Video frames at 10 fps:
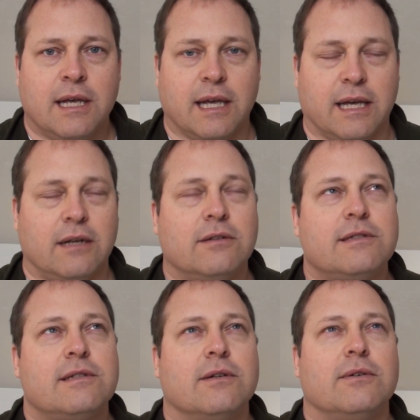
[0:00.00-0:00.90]
And
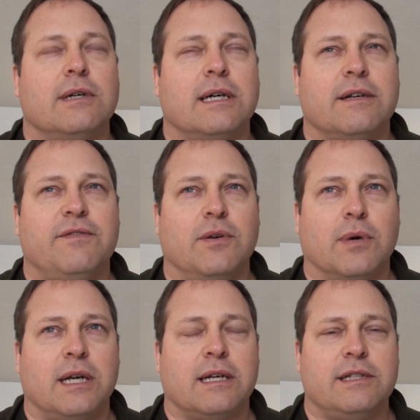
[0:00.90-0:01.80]
also, if you
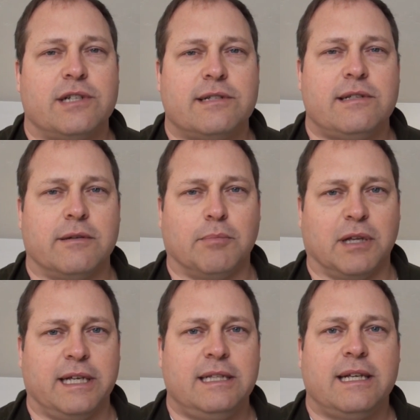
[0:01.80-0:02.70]
want to adjust your
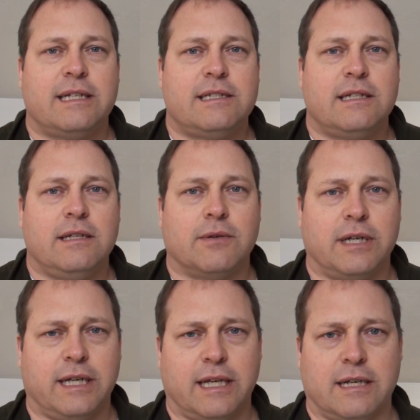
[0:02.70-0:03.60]
blade tension, you
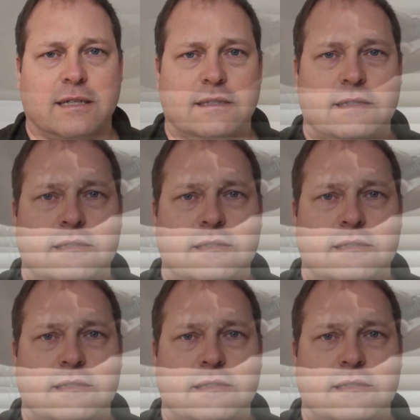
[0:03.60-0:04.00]
want to get a